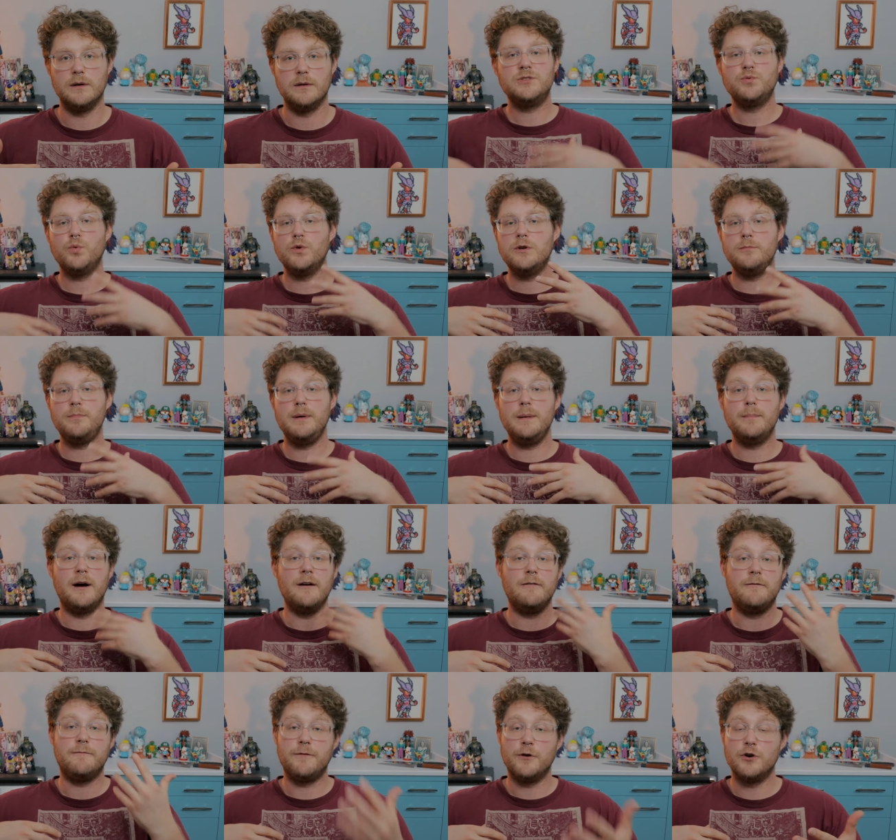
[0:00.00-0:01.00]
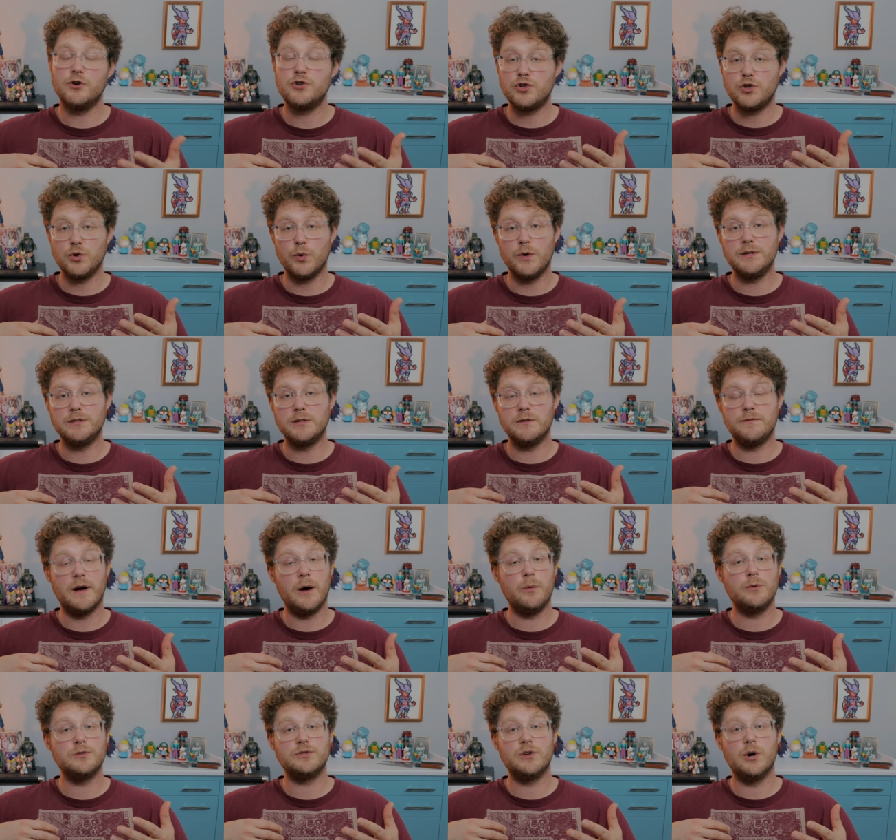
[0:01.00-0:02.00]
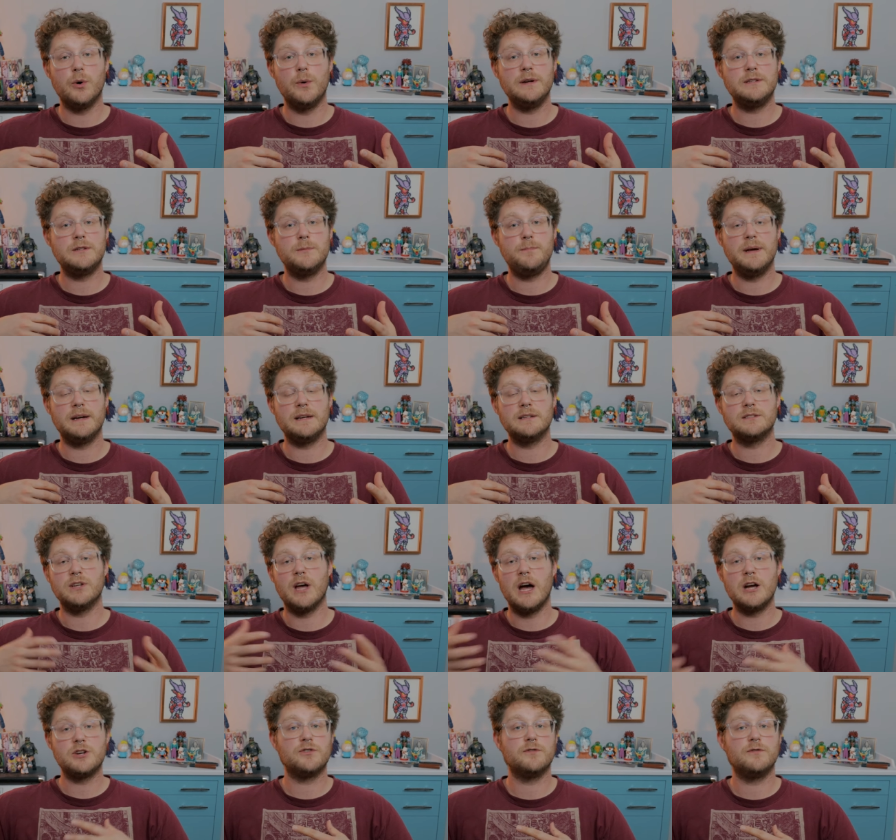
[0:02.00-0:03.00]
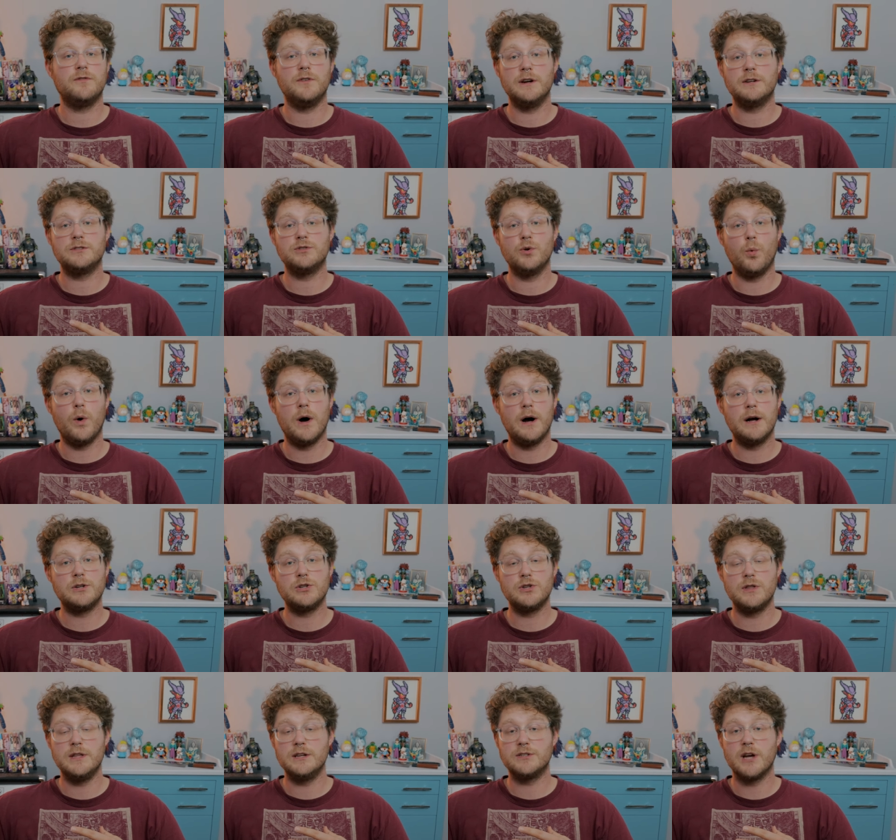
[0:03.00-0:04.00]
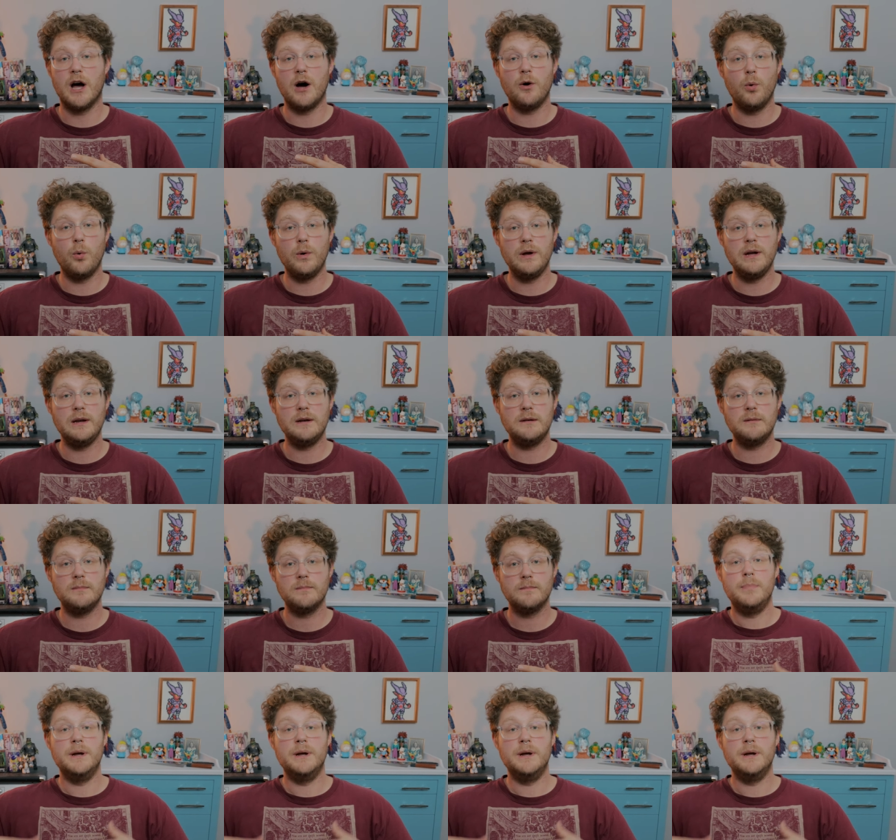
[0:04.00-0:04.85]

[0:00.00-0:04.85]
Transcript: This wouldn't be my first choice if I was going to pick a slasher flick to watch this Halloween,